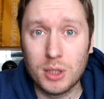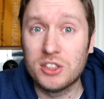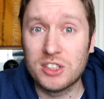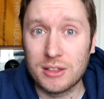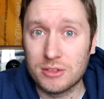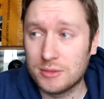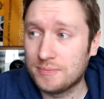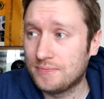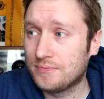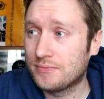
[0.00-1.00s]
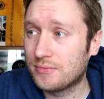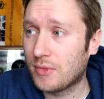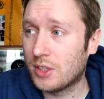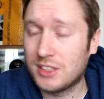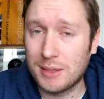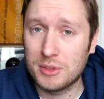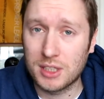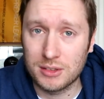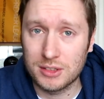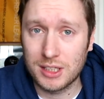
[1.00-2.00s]
blood cells, stem
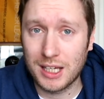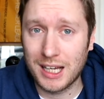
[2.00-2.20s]
cells,